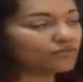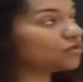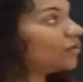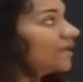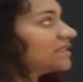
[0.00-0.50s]

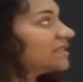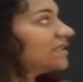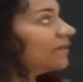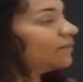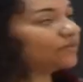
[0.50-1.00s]
so its
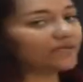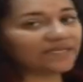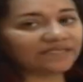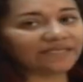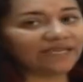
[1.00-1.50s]
symbol
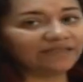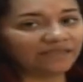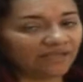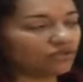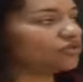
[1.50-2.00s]
is
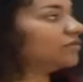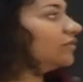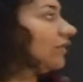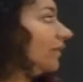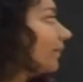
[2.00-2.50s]
NH3.